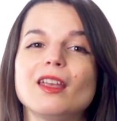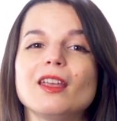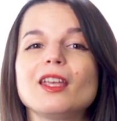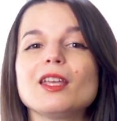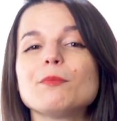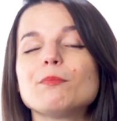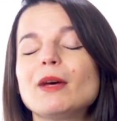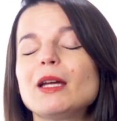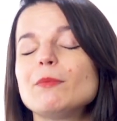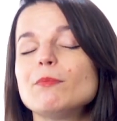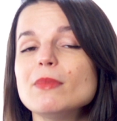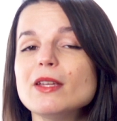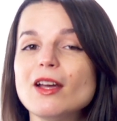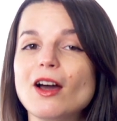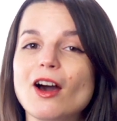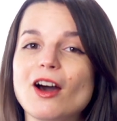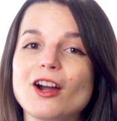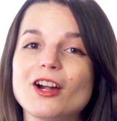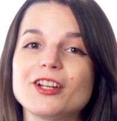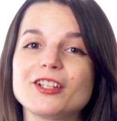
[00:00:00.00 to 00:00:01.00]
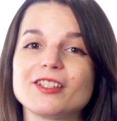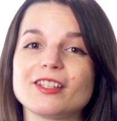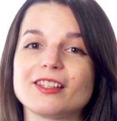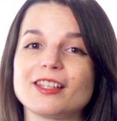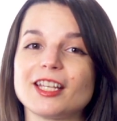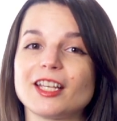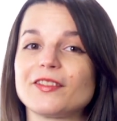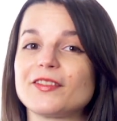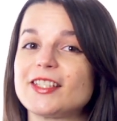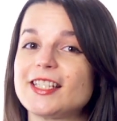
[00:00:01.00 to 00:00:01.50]
It might be hard to
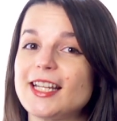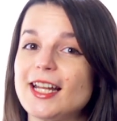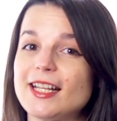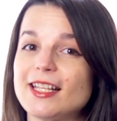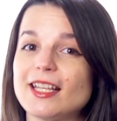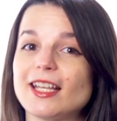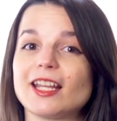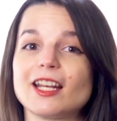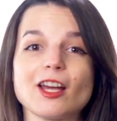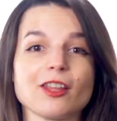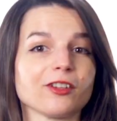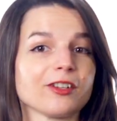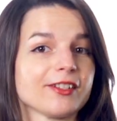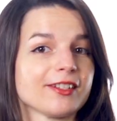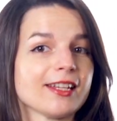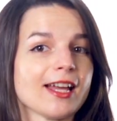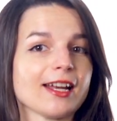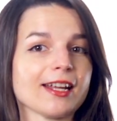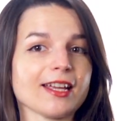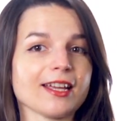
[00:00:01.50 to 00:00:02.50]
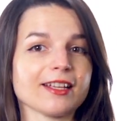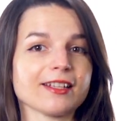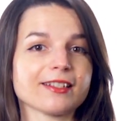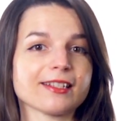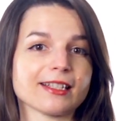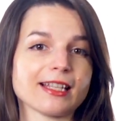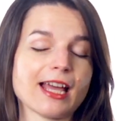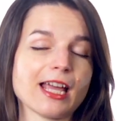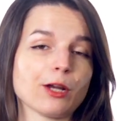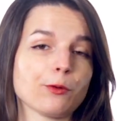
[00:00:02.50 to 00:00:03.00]
think of studying in other
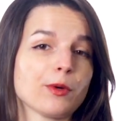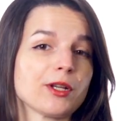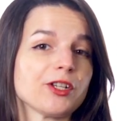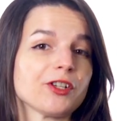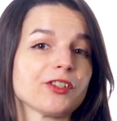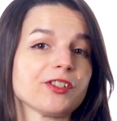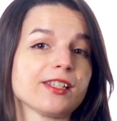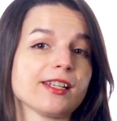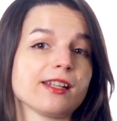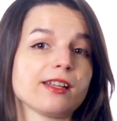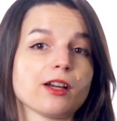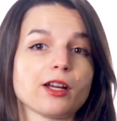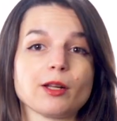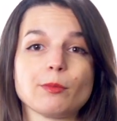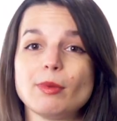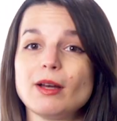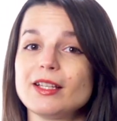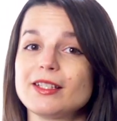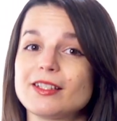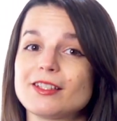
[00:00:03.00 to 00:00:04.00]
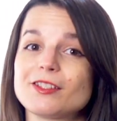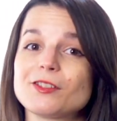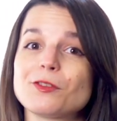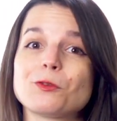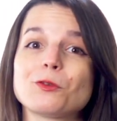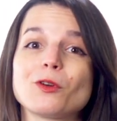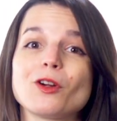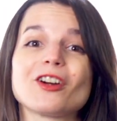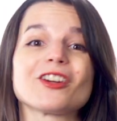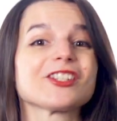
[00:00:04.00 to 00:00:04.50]
settings, like when you're sitting on a bus
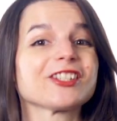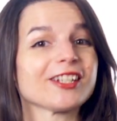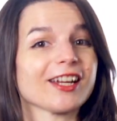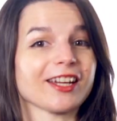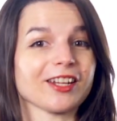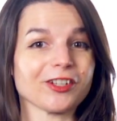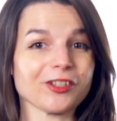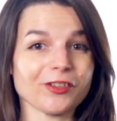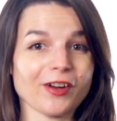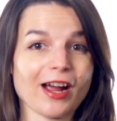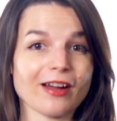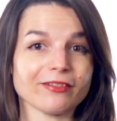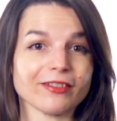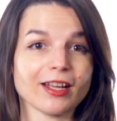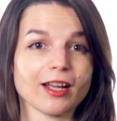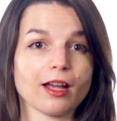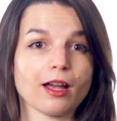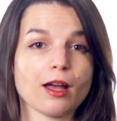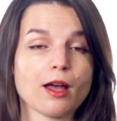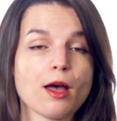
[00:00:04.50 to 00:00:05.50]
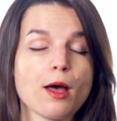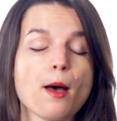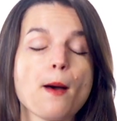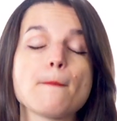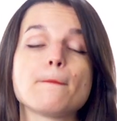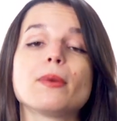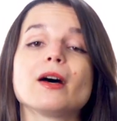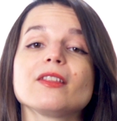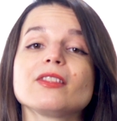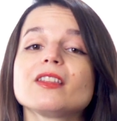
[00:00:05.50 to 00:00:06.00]
or are stuck in traffic.
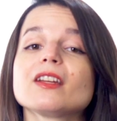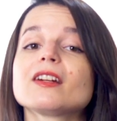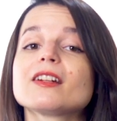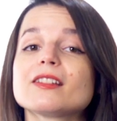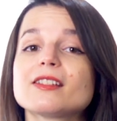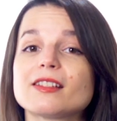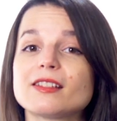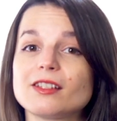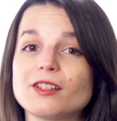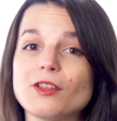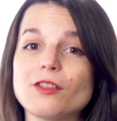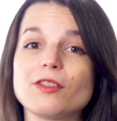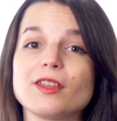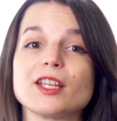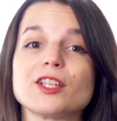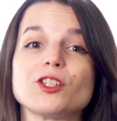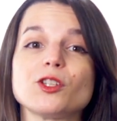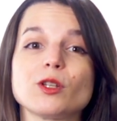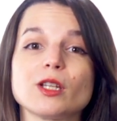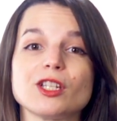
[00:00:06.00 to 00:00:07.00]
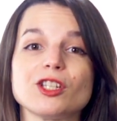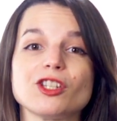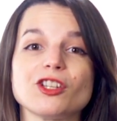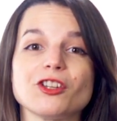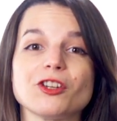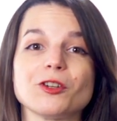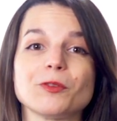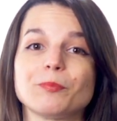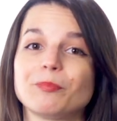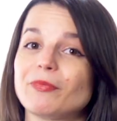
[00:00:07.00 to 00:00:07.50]
But there are still things you can
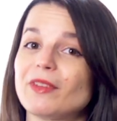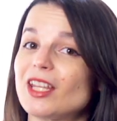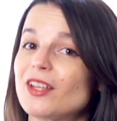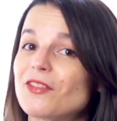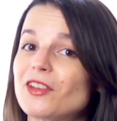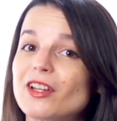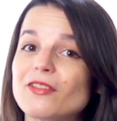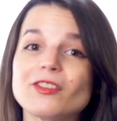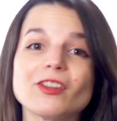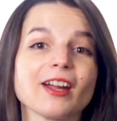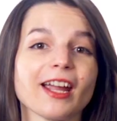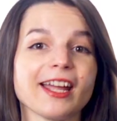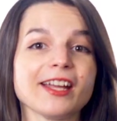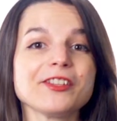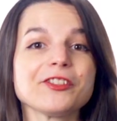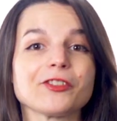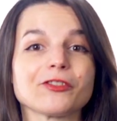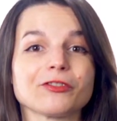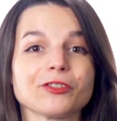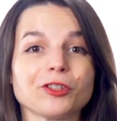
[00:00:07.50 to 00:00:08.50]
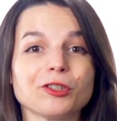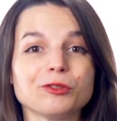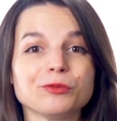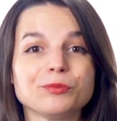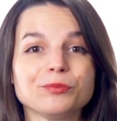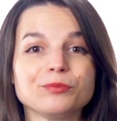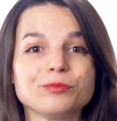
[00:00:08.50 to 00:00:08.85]
do, even if your hands are full.